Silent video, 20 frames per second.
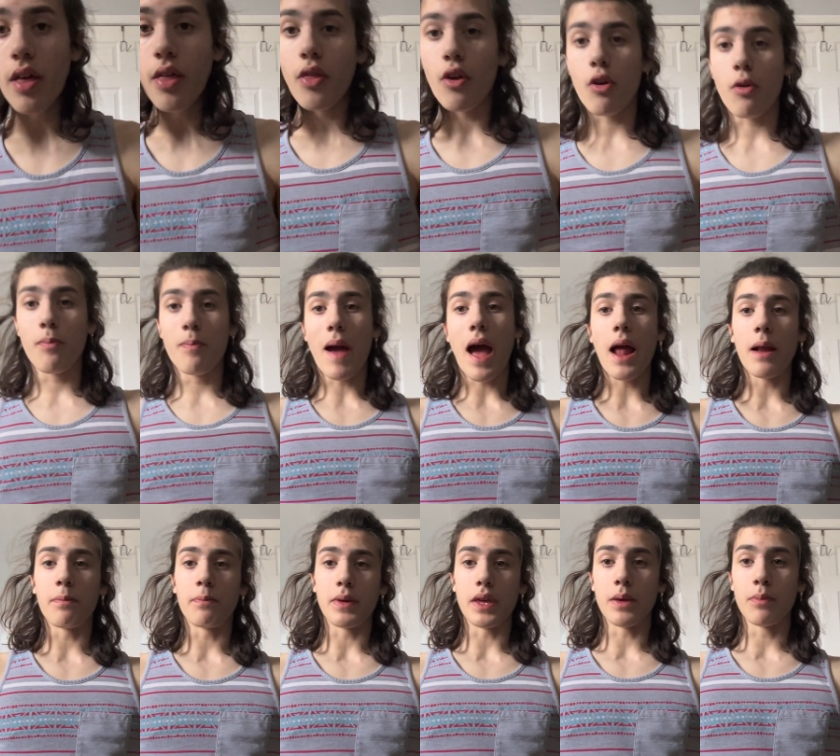they're
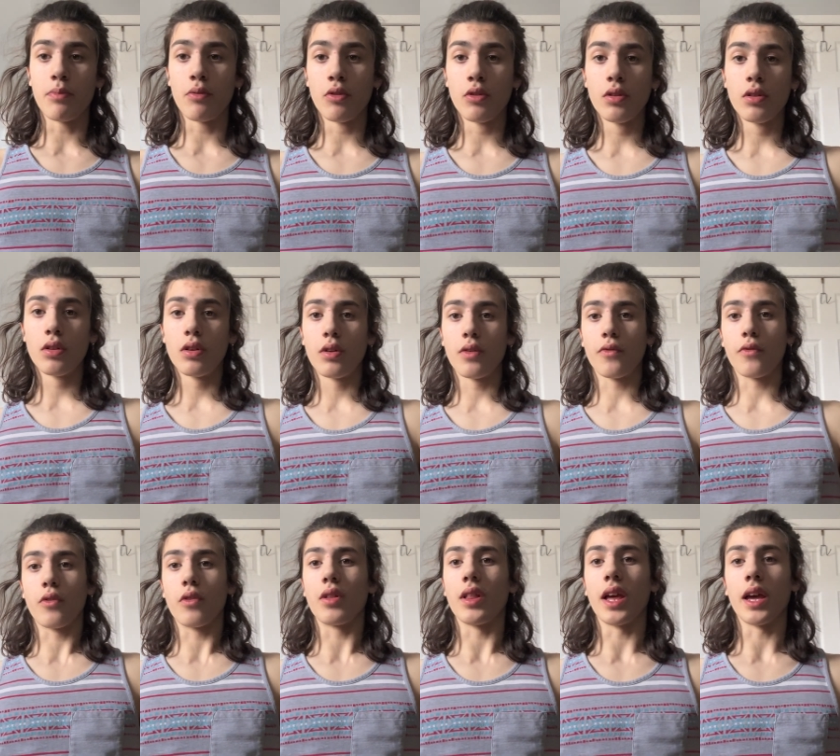bad people
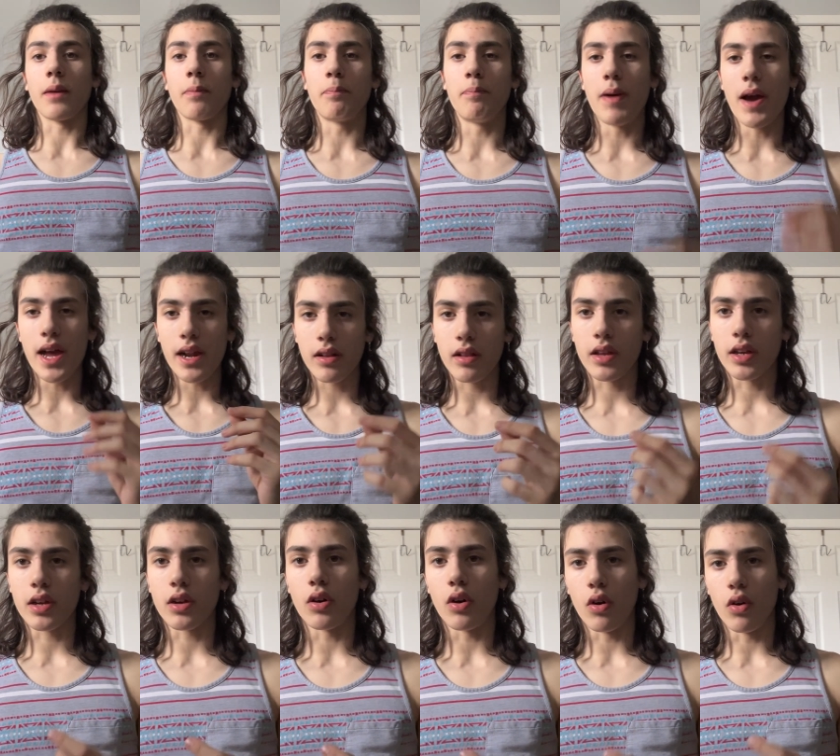for like
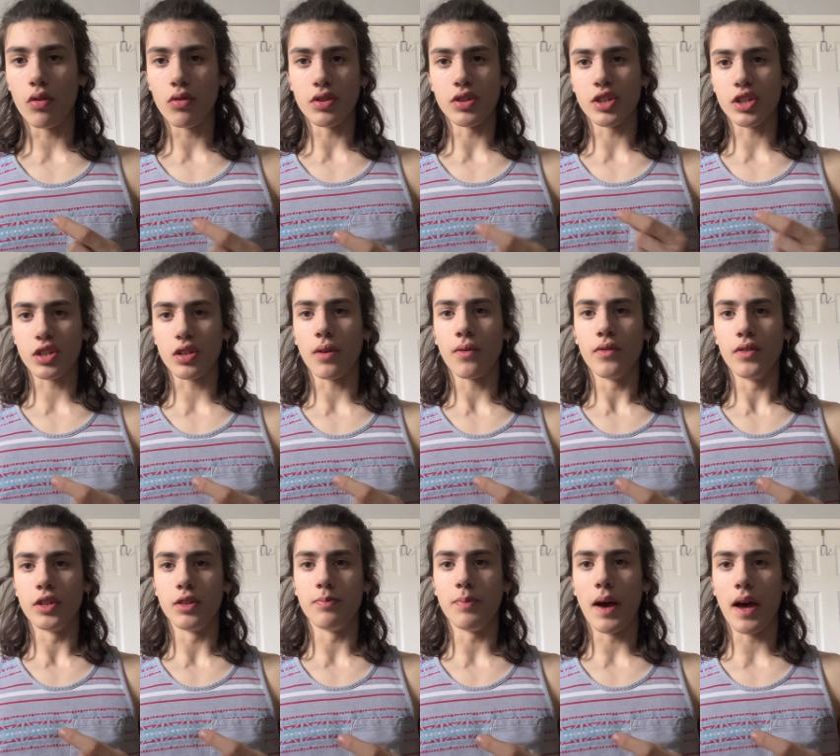peddling all the stuff
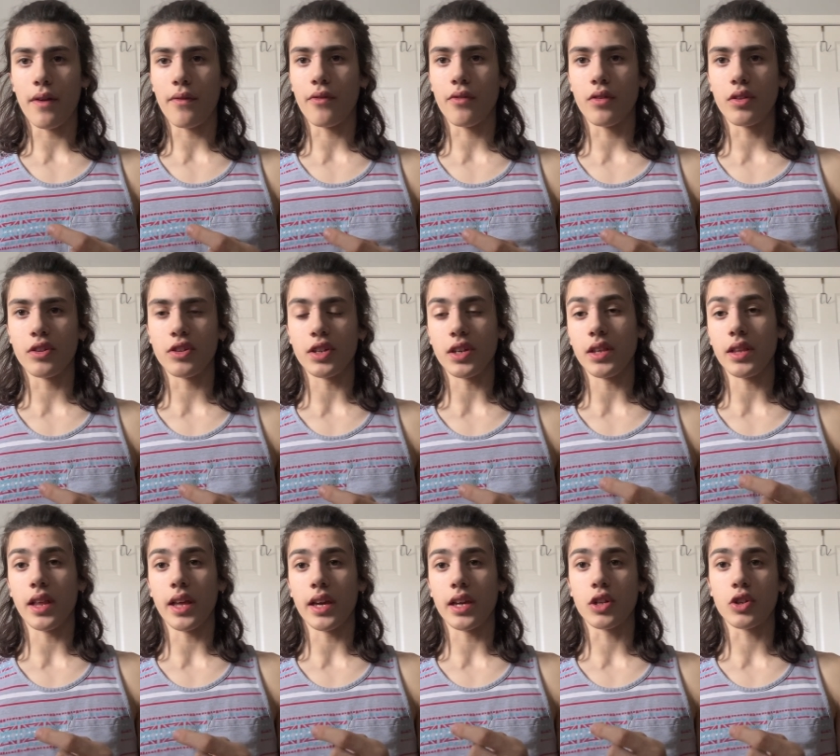that's bad for us and
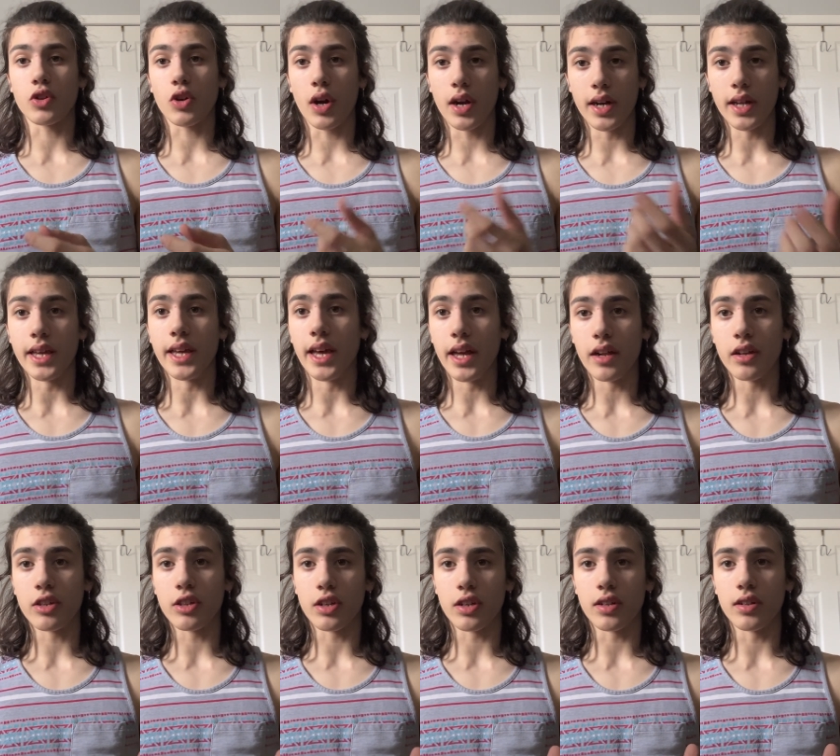like trying to get
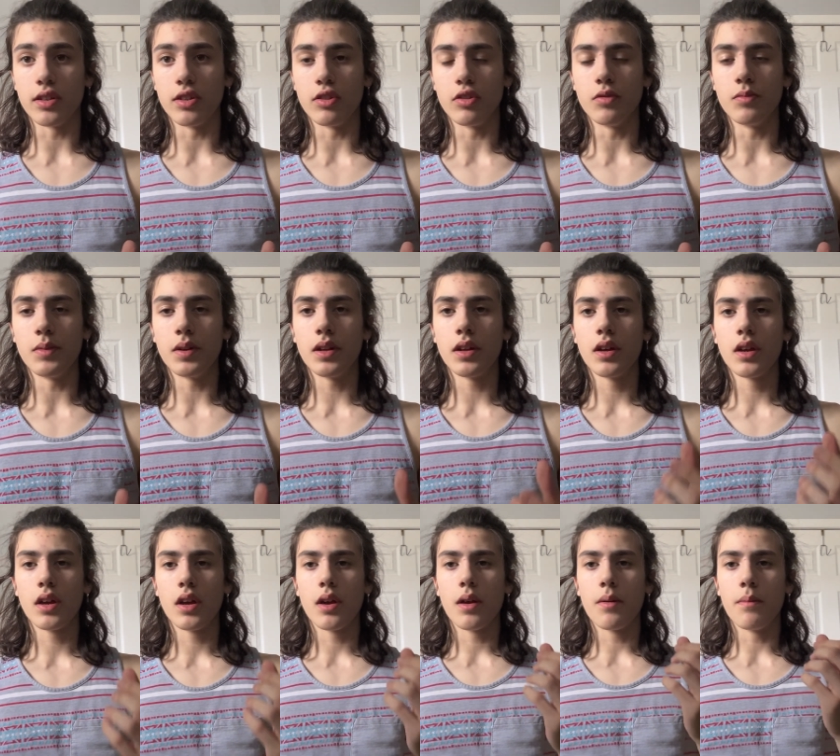us to consume it.
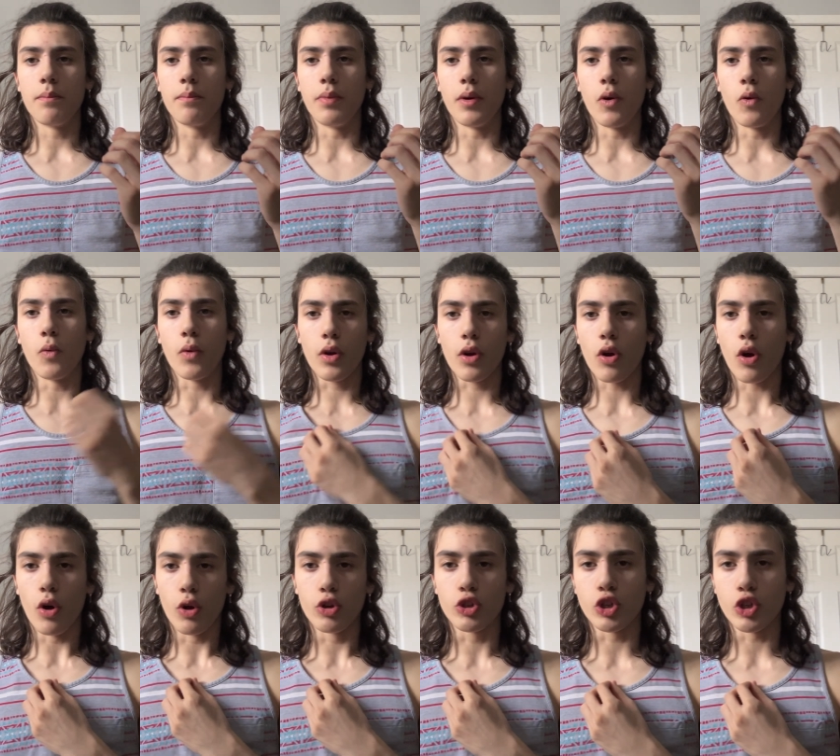But we're
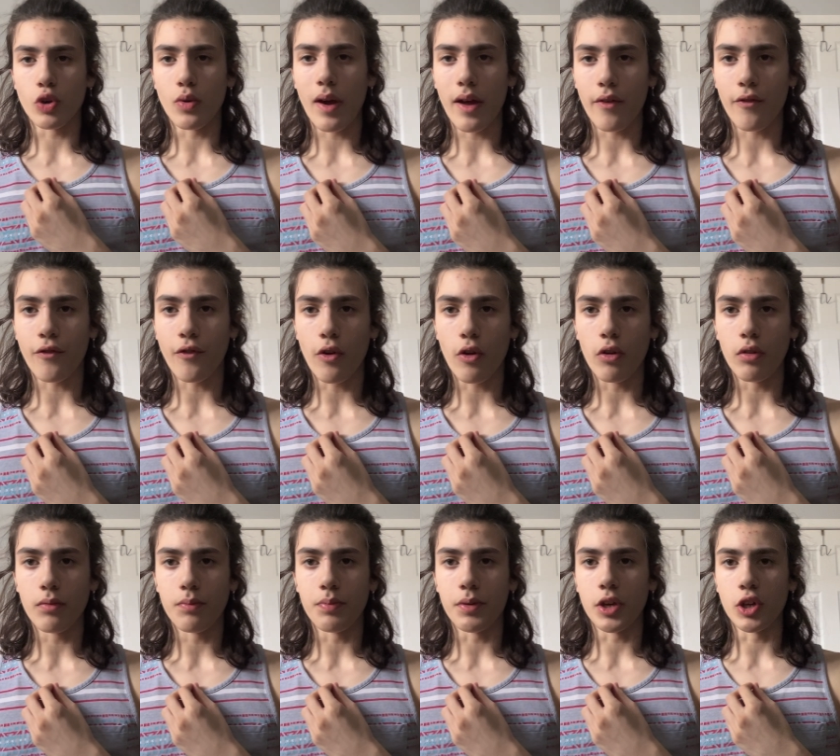also at
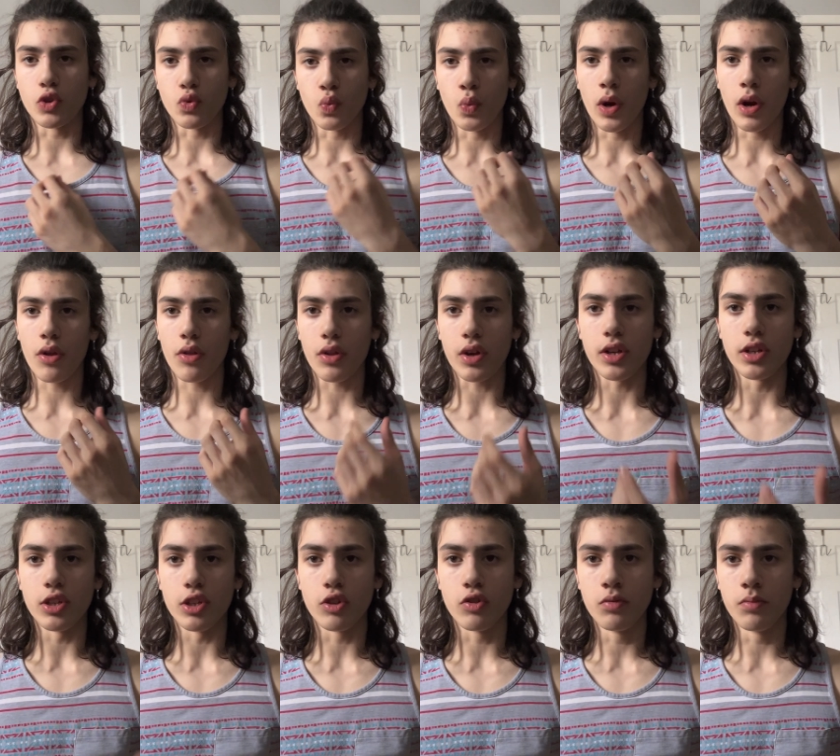fault because we're the
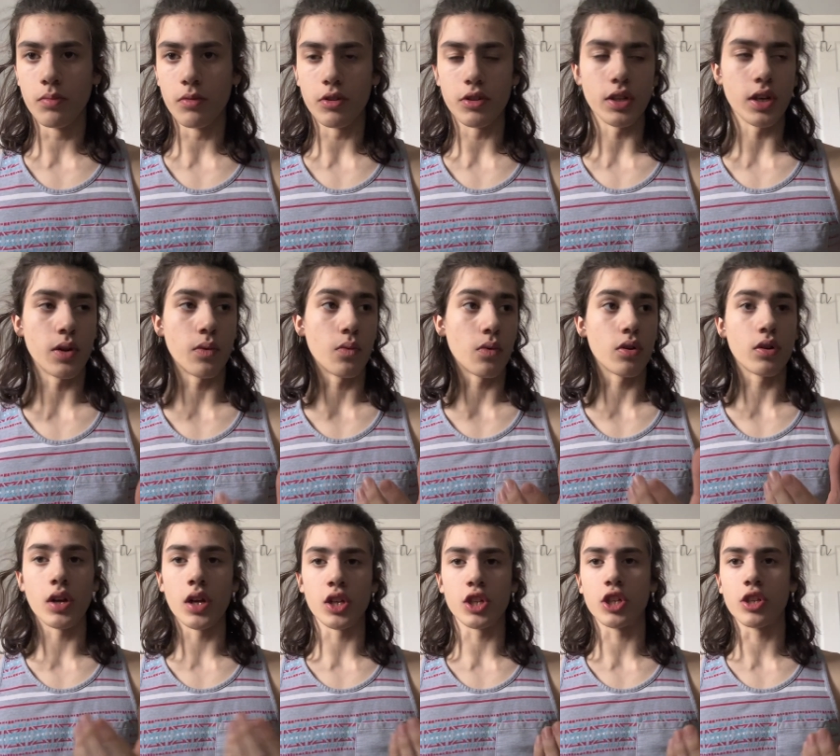consumers and we're
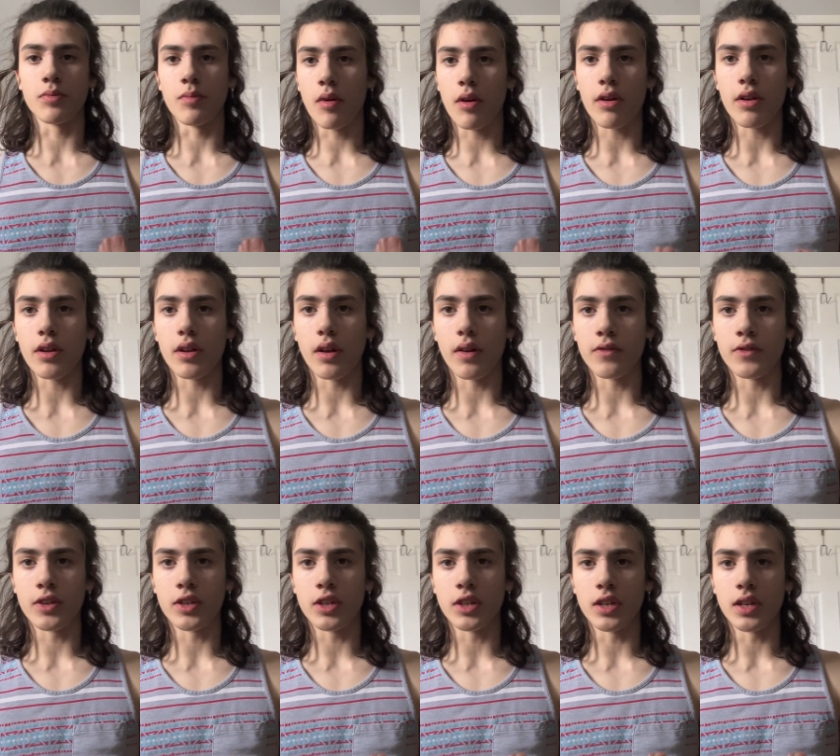not smart enough
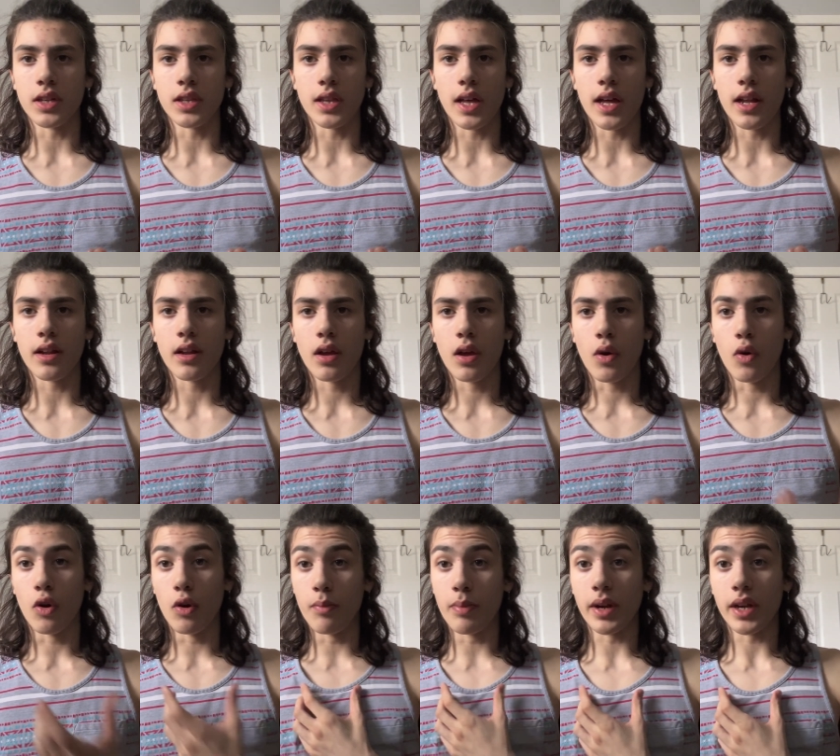to see that
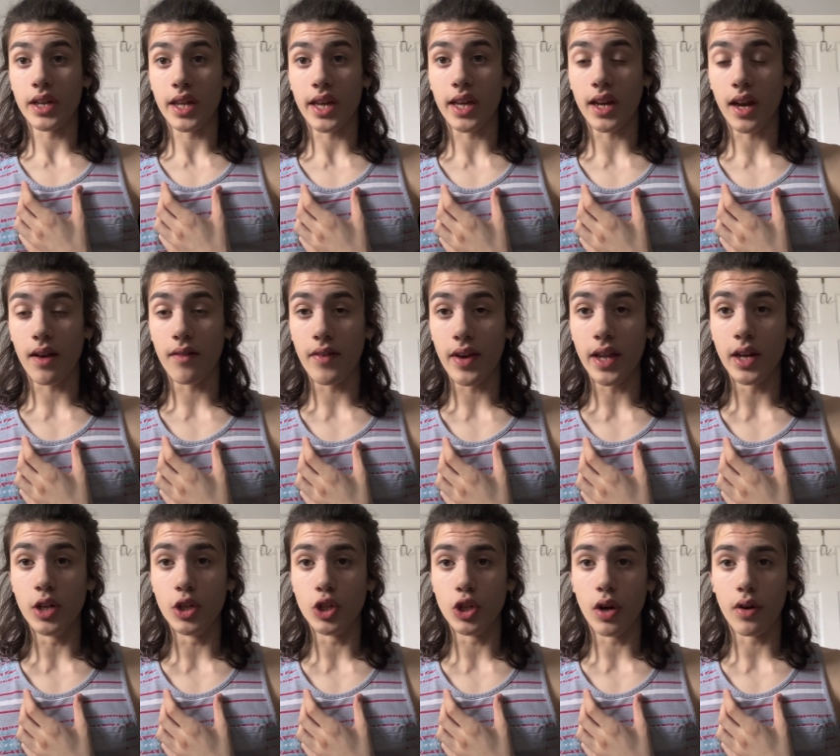we're being taken
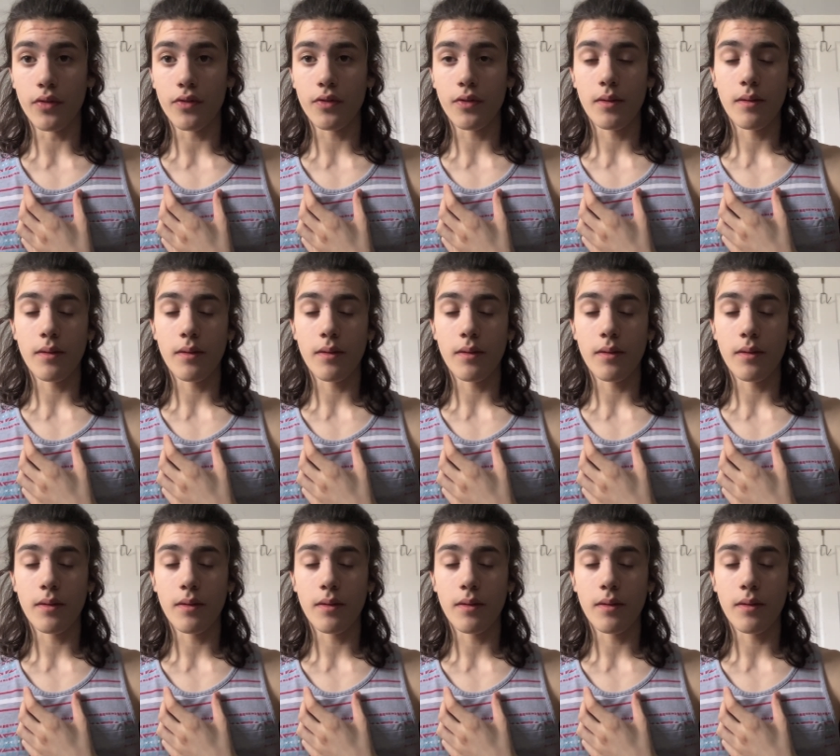advantage of.